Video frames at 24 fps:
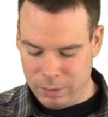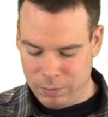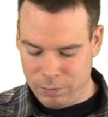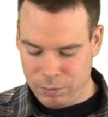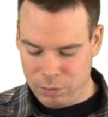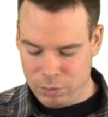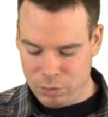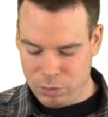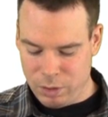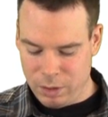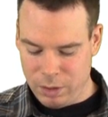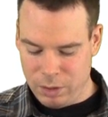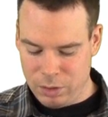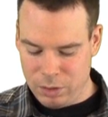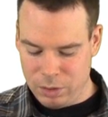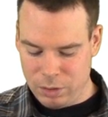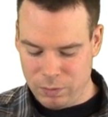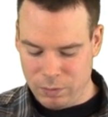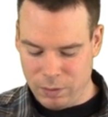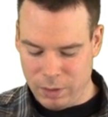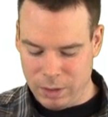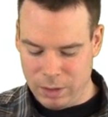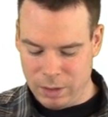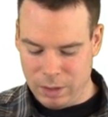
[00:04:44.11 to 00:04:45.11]
if you're trying to just
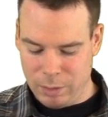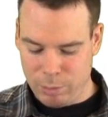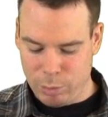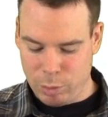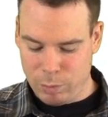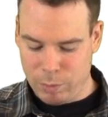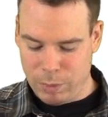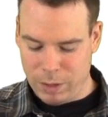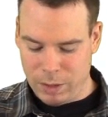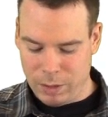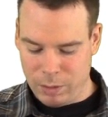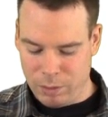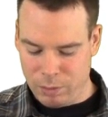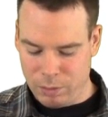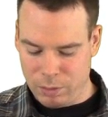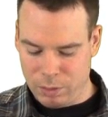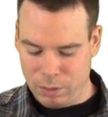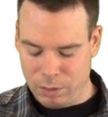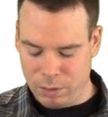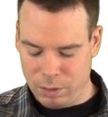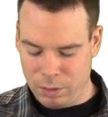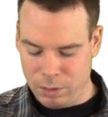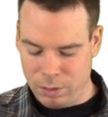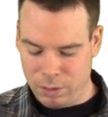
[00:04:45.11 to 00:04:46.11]
find an upper bound
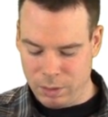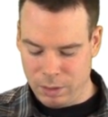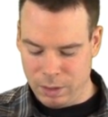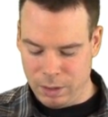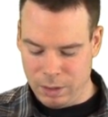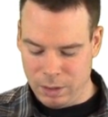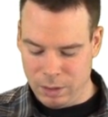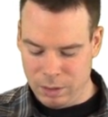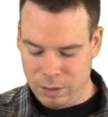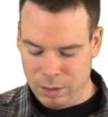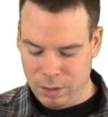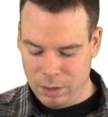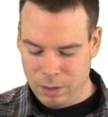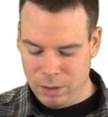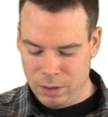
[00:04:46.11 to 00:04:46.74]
on Rn,